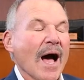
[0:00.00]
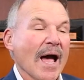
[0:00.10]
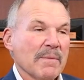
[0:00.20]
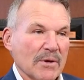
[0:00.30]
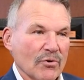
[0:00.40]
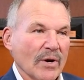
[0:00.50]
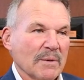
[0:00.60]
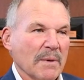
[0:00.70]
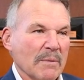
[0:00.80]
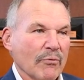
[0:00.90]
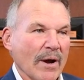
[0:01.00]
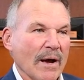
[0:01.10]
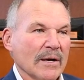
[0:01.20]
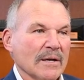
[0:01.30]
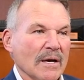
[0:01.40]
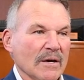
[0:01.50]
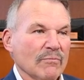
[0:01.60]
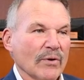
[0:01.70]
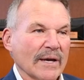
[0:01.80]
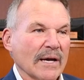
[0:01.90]
I am incredibly proud
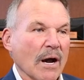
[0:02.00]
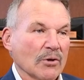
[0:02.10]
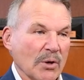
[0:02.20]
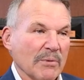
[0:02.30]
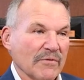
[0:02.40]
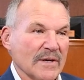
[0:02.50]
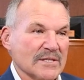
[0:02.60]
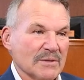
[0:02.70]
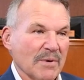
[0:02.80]
of bringing Oktoberfest to